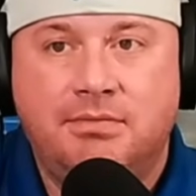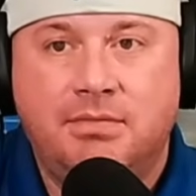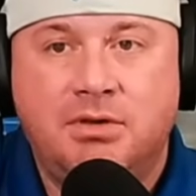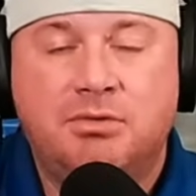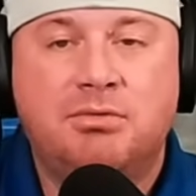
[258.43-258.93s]

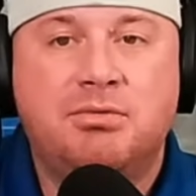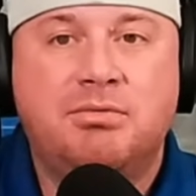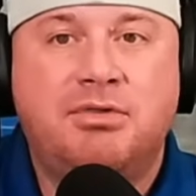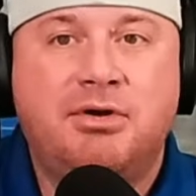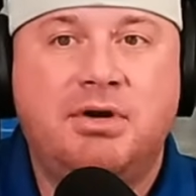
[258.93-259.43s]
Through
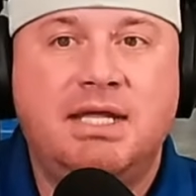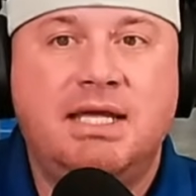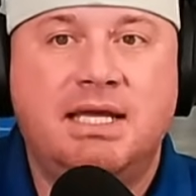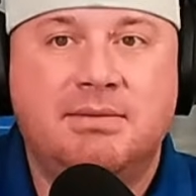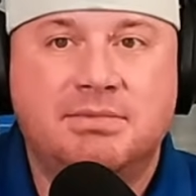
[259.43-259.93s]
thirty
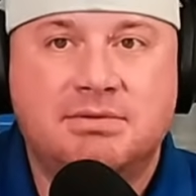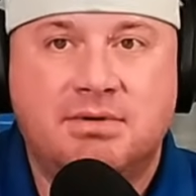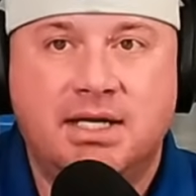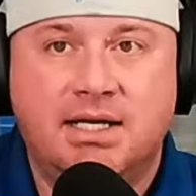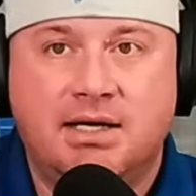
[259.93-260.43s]
games
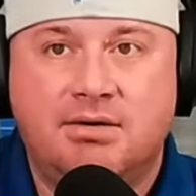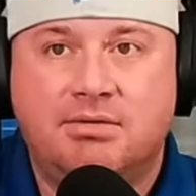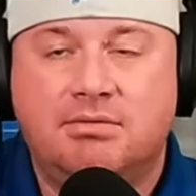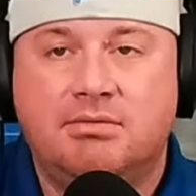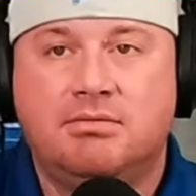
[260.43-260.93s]
right now,
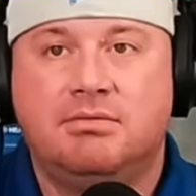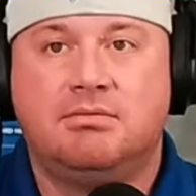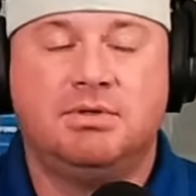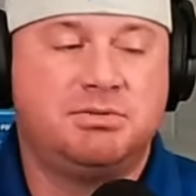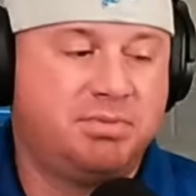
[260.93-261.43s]

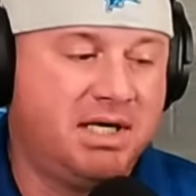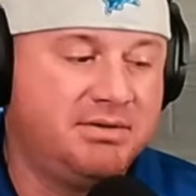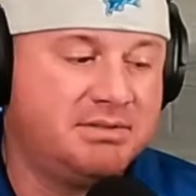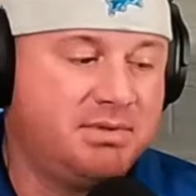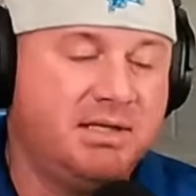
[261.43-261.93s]
which Brown
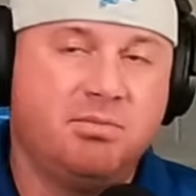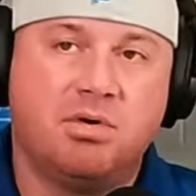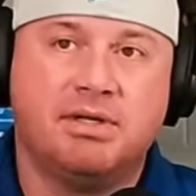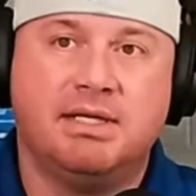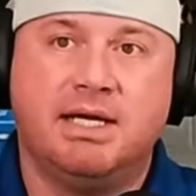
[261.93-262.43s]
has played more
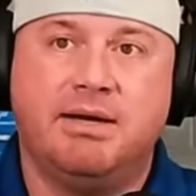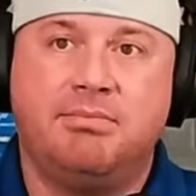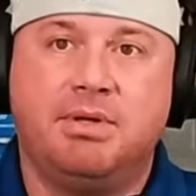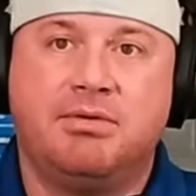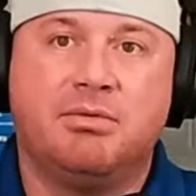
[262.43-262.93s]
than that,
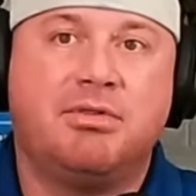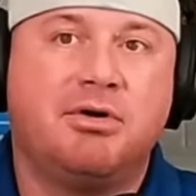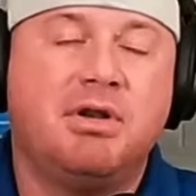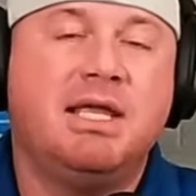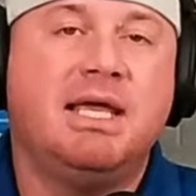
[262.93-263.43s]
but through
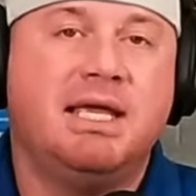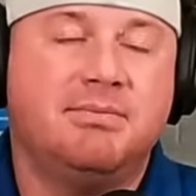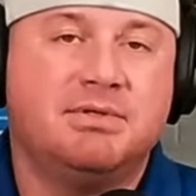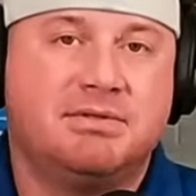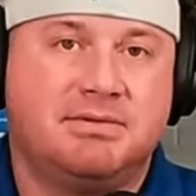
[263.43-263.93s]
thirty
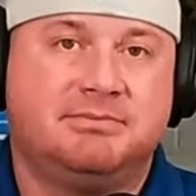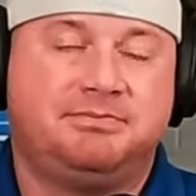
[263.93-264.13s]
games,